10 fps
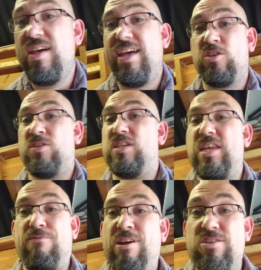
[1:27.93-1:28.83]
It was
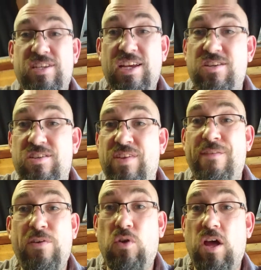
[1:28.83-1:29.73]
sitting for ages and ages, and then I
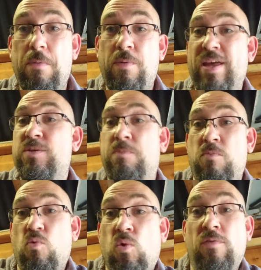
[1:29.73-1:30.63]
filled it up, and that's
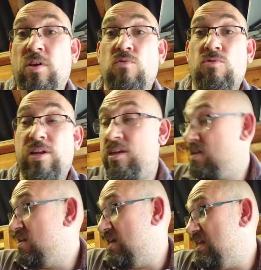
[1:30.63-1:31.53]
all I've done really.
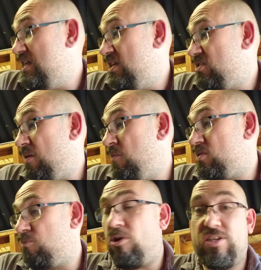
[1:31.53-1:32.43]
So I'm not
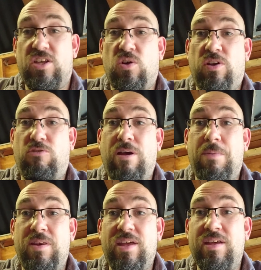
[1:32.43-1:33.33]
surprised there's a whole lot of crap
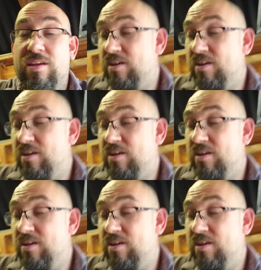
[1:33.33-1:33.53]
in there.